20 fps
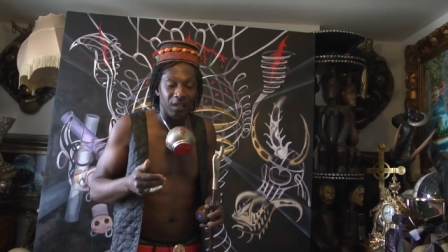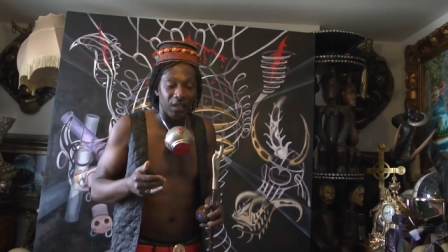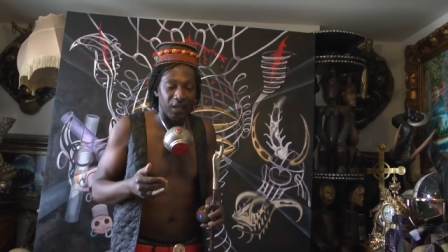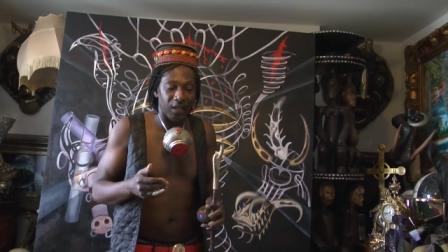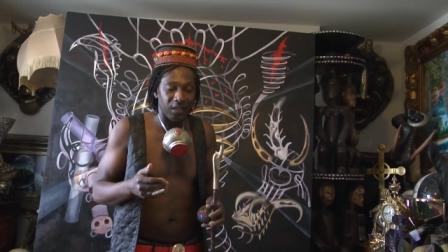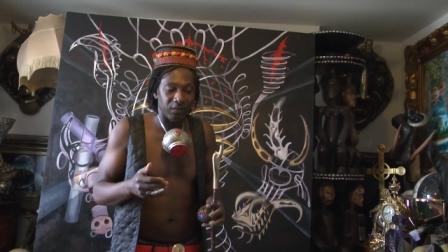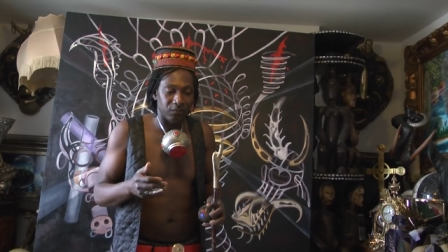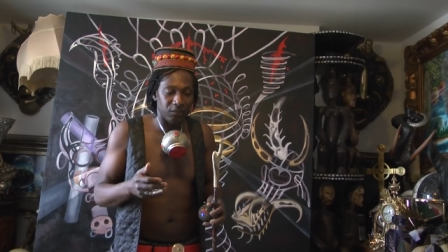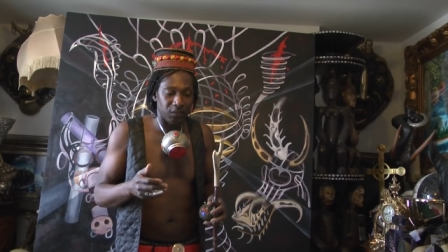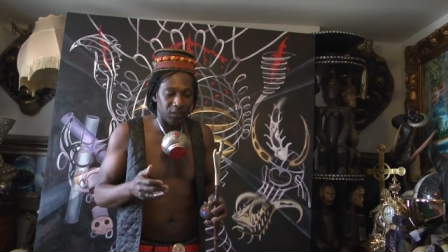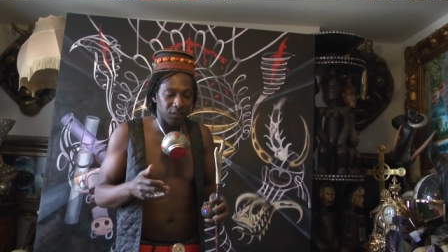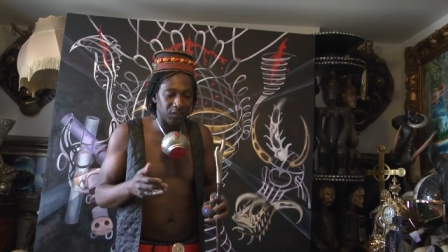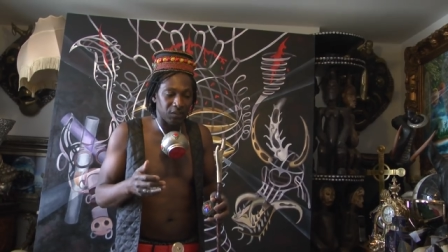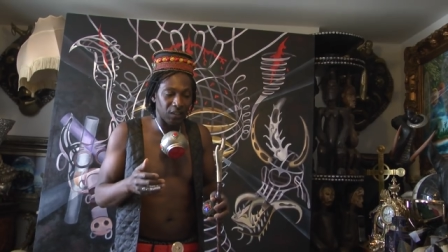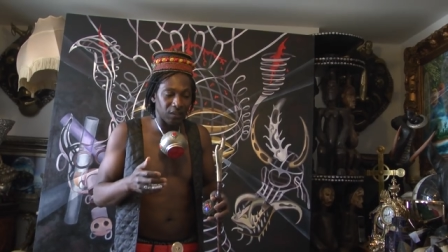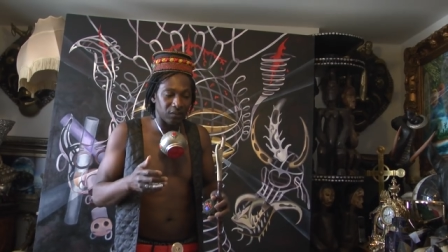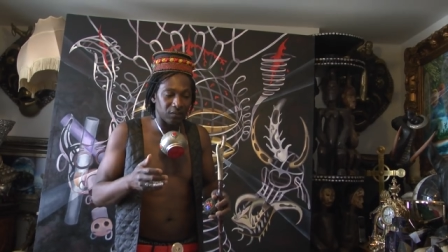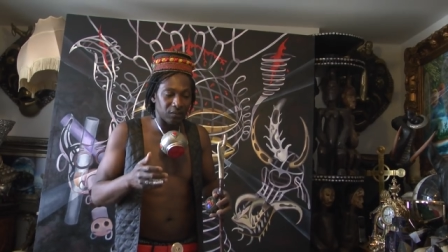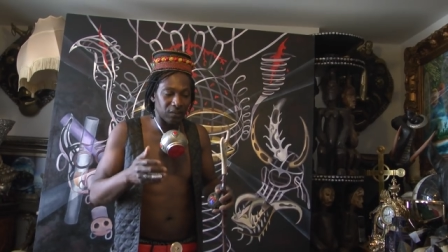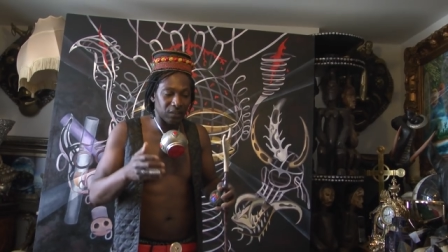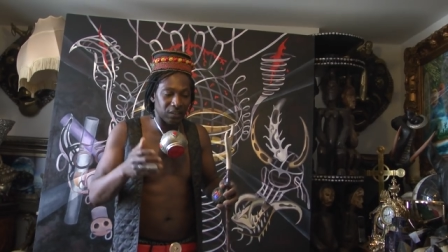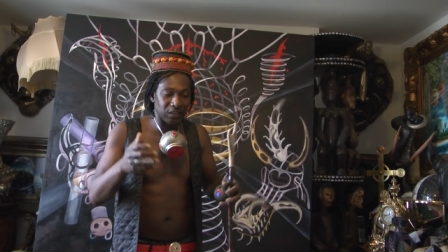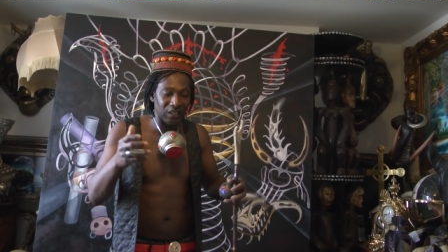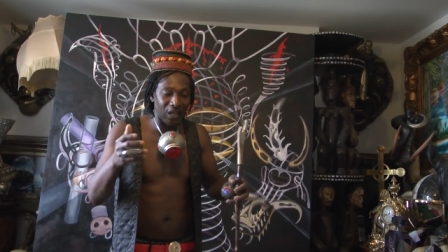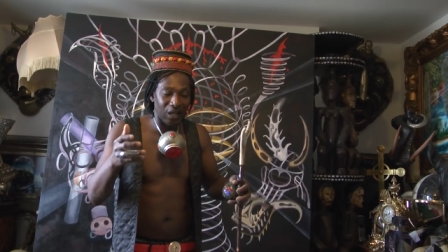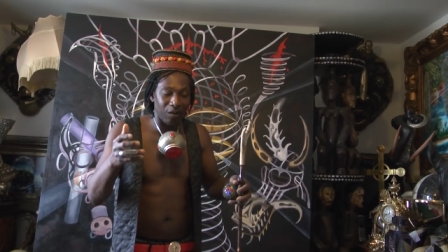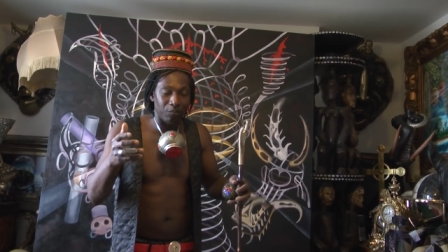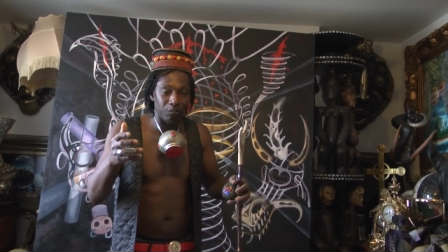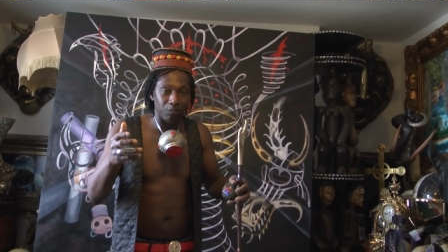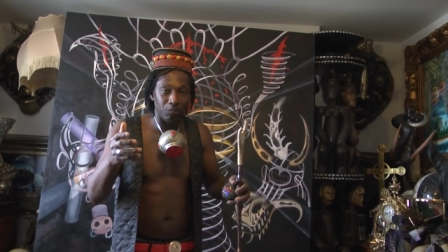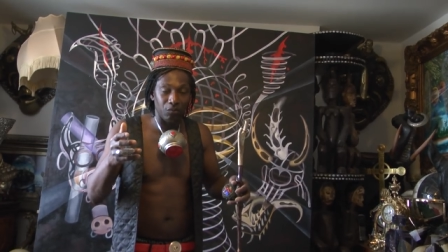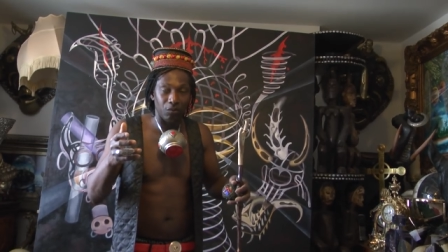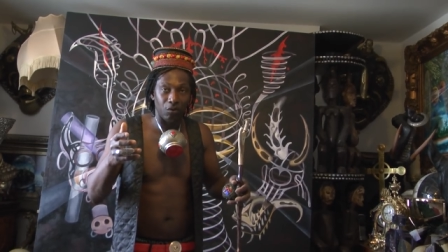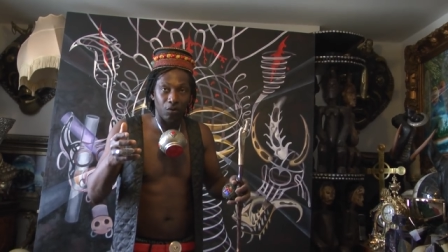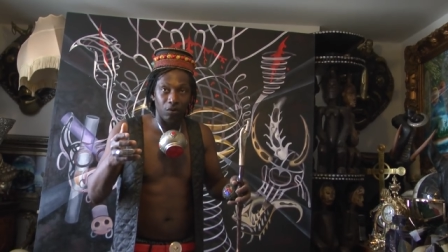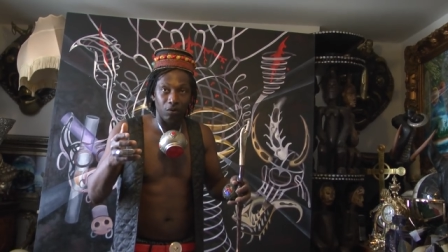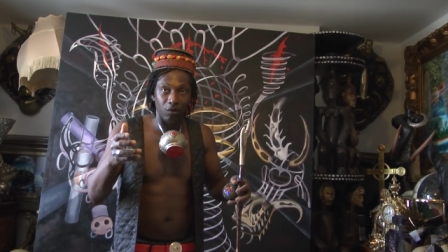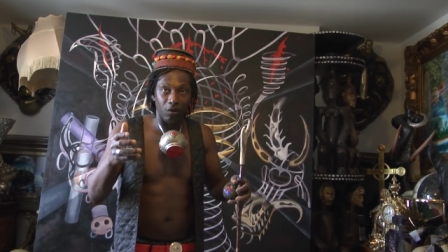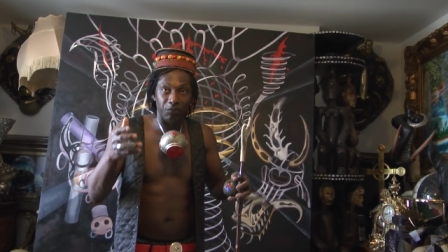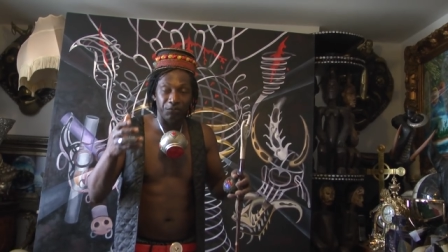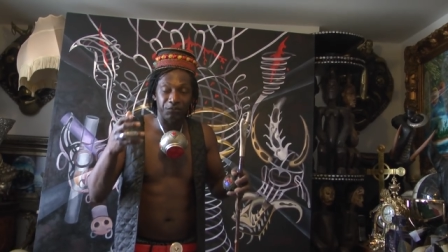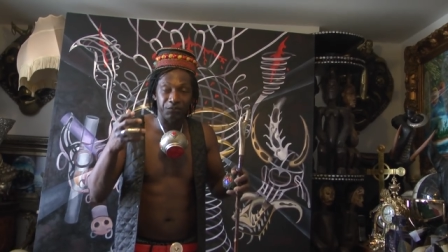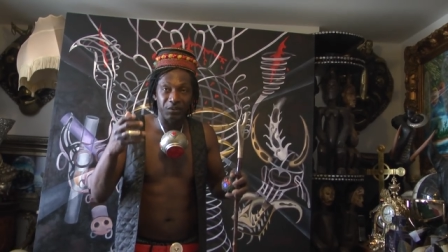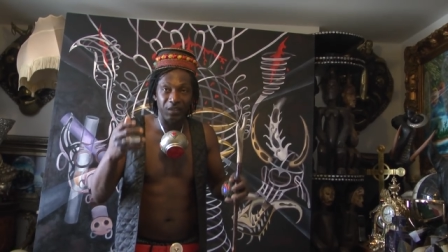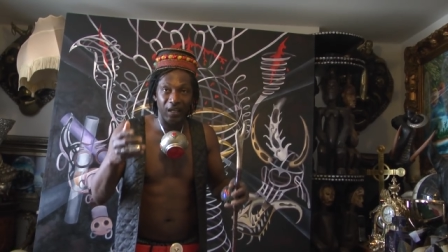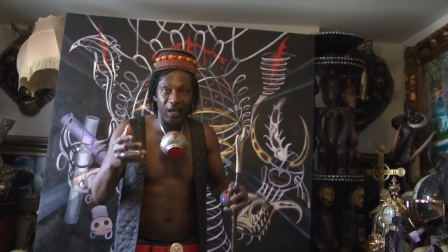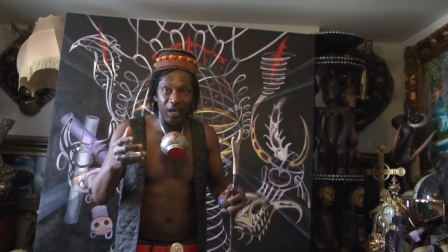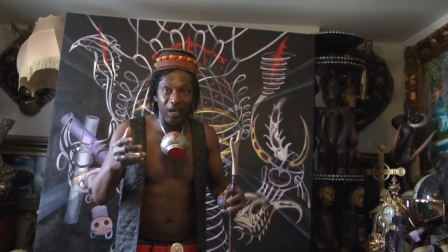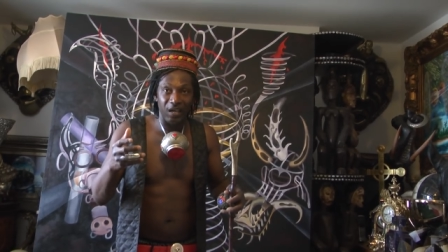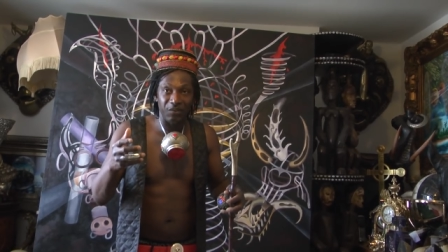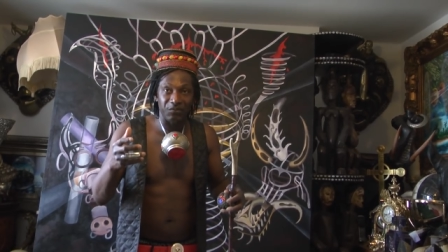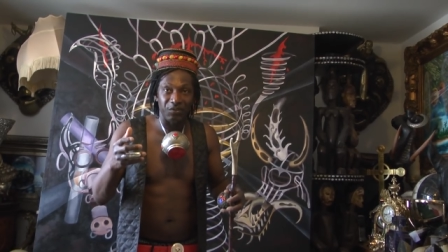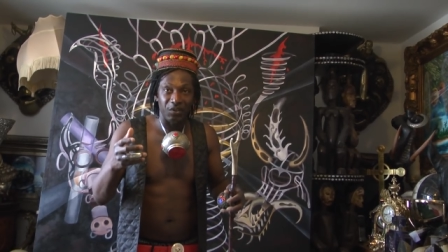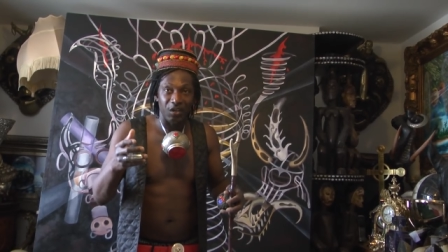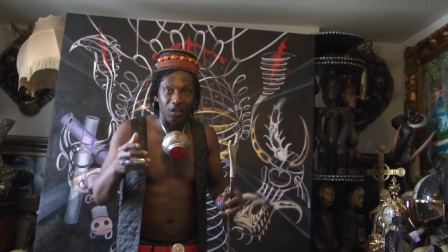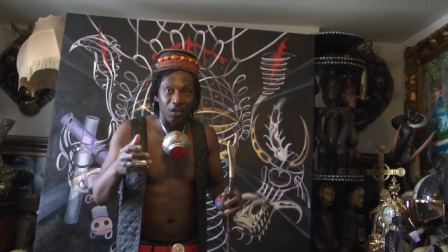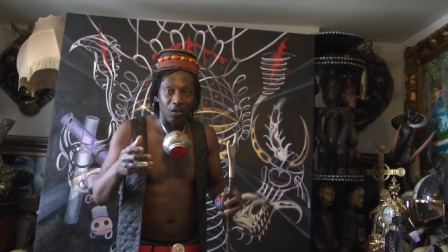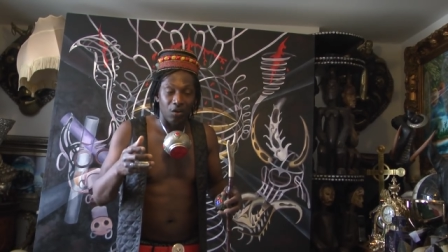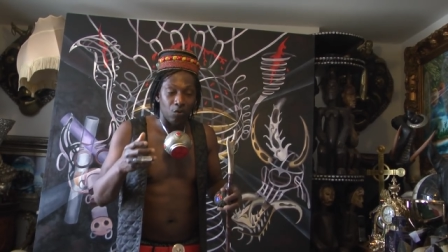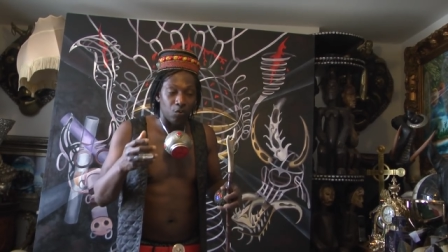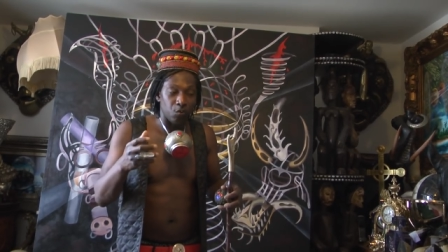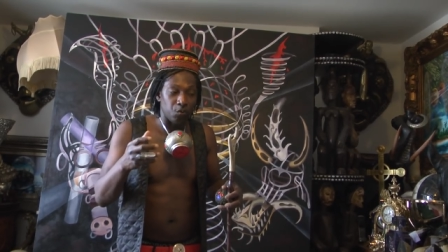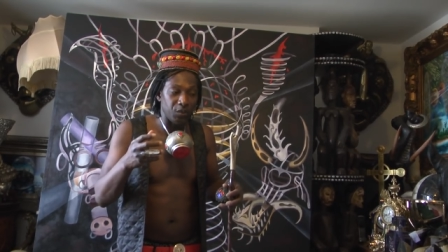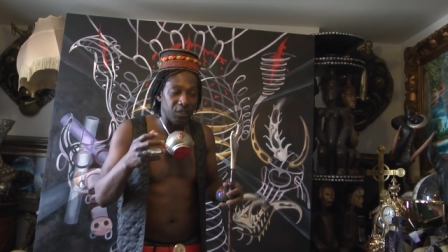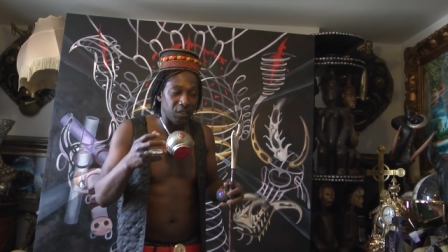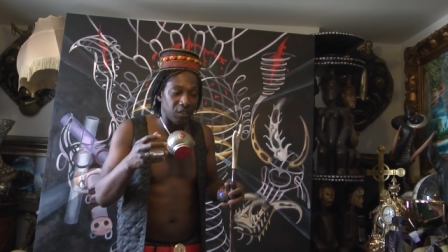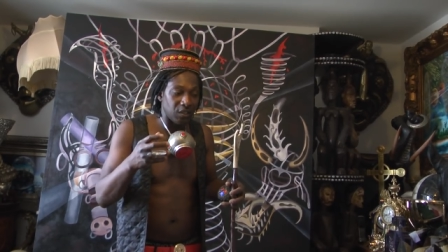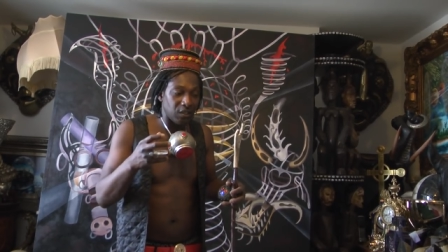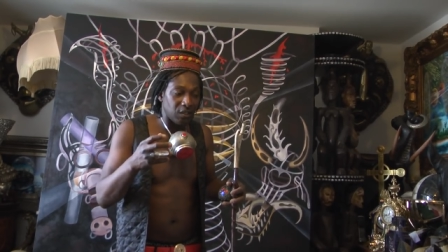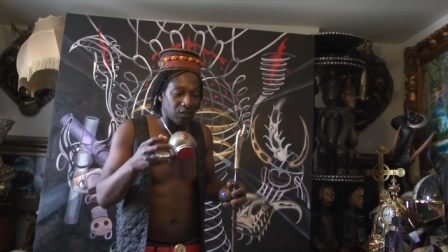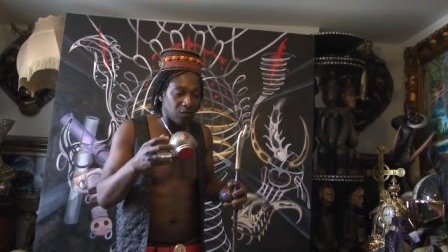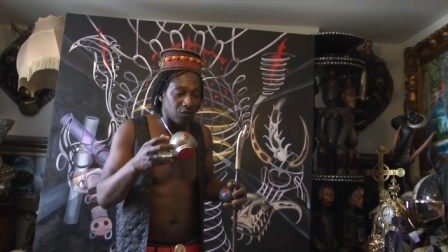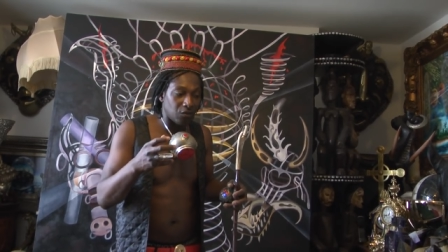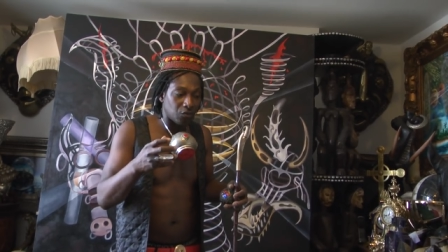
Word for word: And in that realm of life, we